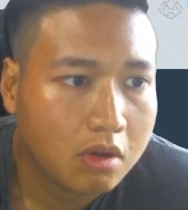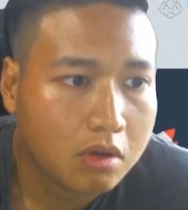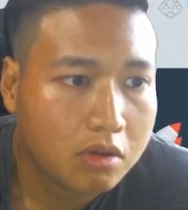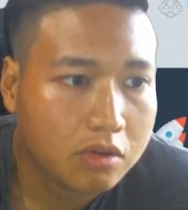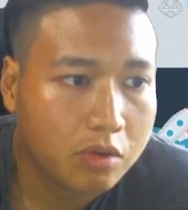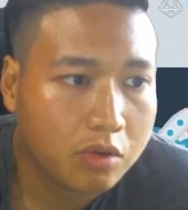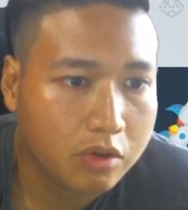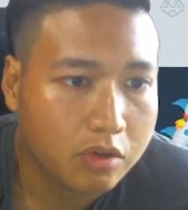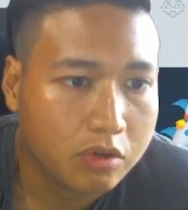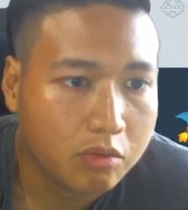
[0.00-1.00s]
So
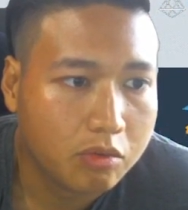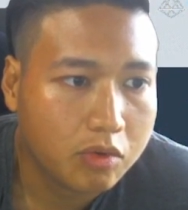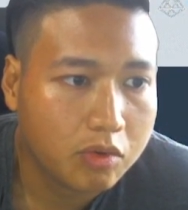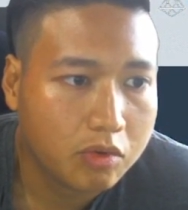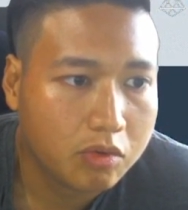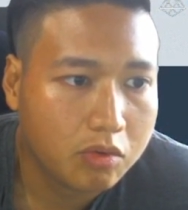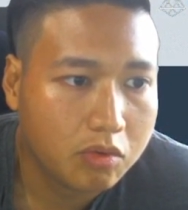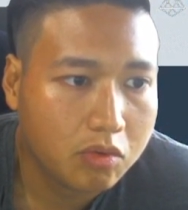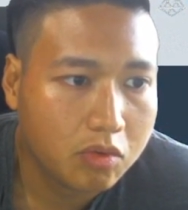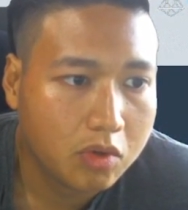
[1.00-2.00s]
you'll
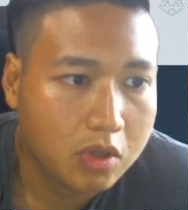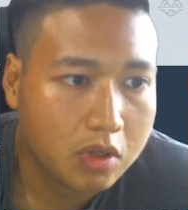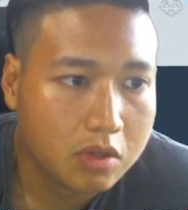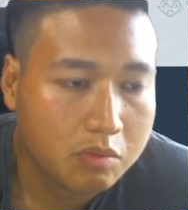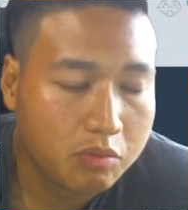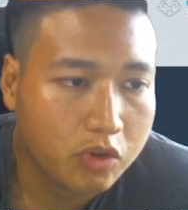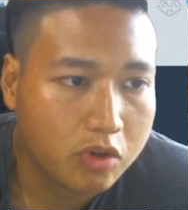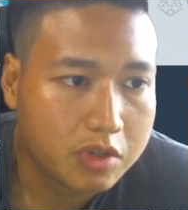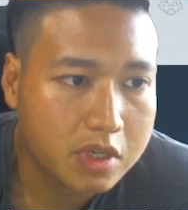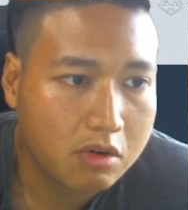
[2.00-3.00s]
put your
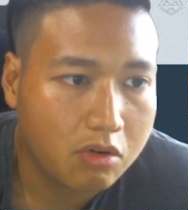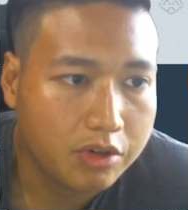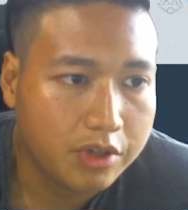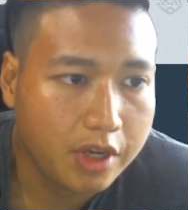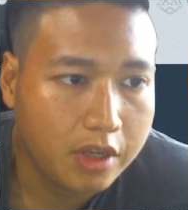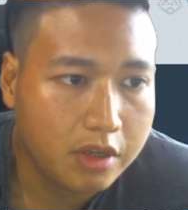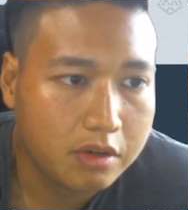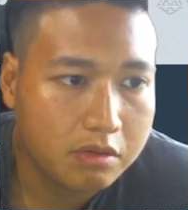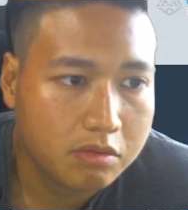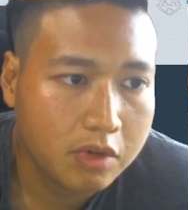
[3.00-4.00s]
sell order at
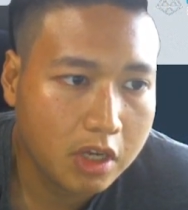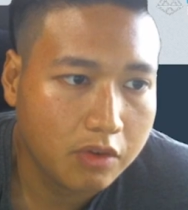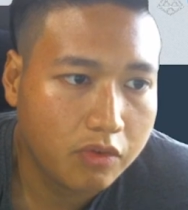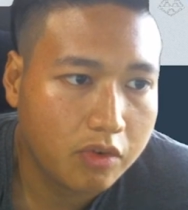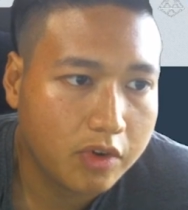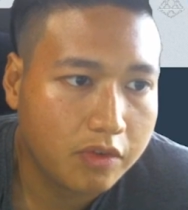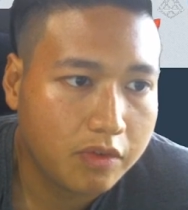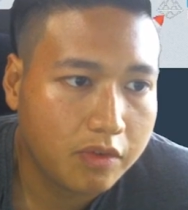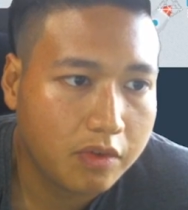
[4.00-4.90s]
845.